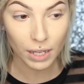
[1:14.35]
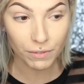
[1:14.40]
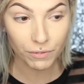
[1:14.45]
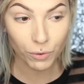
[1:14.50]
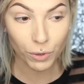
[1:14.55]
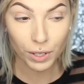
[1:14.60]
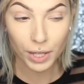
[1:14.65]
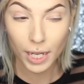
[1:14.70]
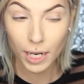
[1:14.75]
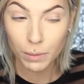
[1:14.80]
And
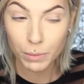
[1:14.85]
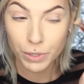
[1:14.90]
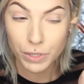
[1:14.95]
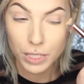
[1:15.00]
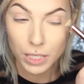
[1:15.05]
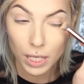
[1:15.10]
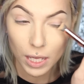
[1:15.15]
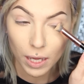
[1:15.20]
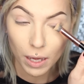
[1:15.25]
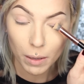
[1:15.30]
for that, I'm
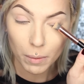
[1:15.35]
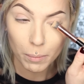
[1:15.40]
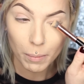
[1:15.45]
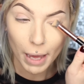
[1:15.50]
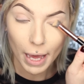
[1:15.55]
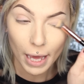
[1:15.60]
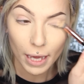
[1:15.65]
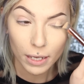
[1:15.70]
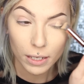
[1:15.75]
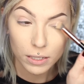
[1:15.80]
using
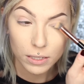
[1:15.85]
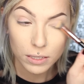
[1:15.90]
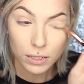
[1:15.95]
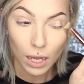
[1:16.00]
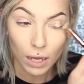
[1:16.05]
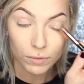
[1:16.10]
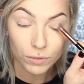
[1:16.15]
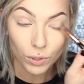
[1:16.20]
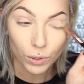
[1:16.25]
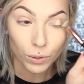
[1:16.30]
MAC
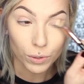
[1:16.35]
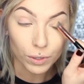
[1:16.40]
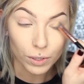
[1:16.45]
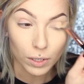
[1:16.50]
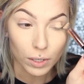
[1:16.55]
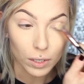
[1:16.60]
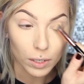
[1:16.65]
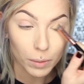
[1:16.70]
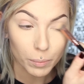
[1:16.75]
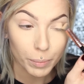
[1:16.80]
Soft
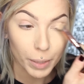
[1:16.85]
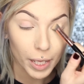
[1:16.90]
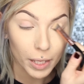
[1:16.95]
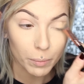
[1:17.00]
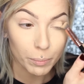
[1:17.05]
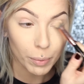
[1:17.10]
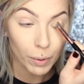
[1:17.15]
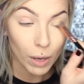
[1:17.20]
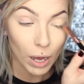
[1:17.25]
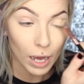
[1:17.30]
Ochre
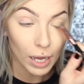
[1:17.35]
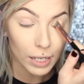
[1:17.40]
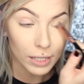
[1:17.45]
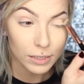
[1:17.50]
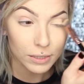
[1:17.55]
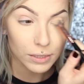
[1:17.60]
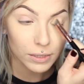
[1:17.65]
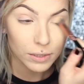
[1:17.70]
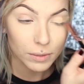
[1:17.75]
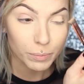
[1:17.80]
Paint
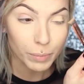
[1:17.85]
Pot.